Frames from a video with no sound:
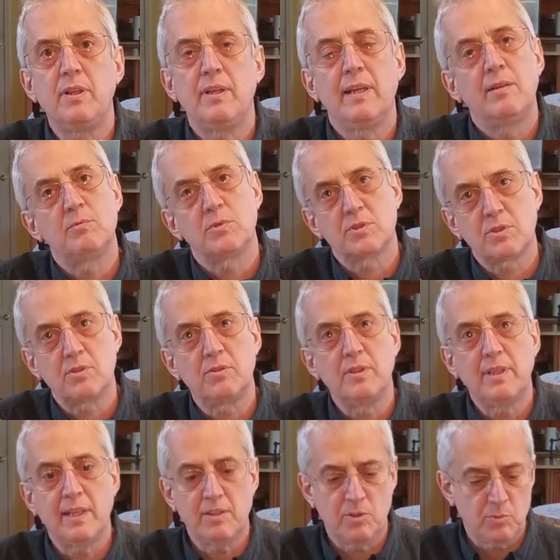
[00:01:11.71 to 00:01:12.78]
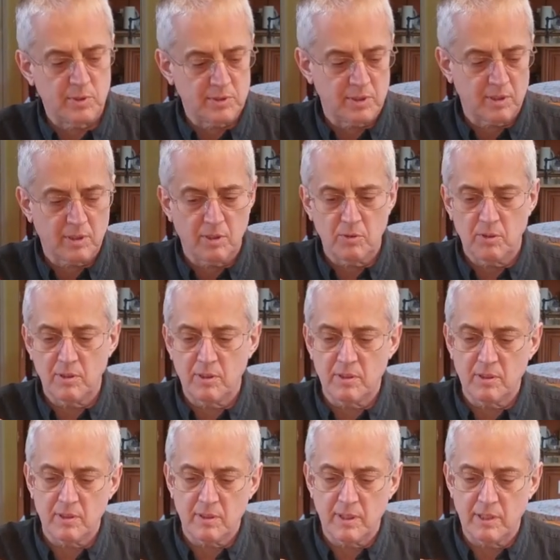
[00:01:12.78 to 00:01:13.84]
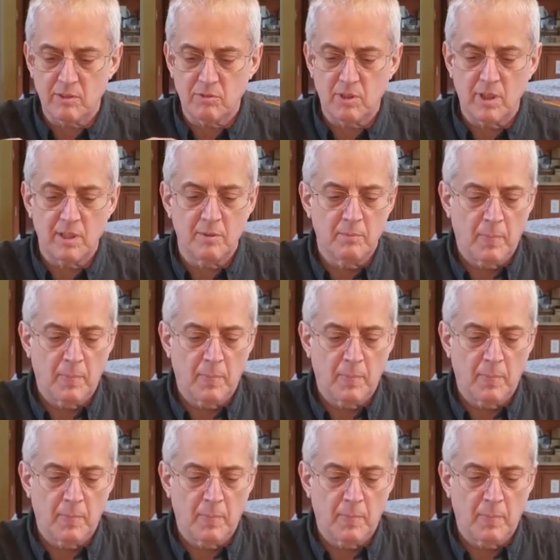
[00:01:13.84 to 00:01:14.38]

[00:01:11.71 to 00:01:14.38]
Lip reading: and we'll certainly get to what's included a little later on.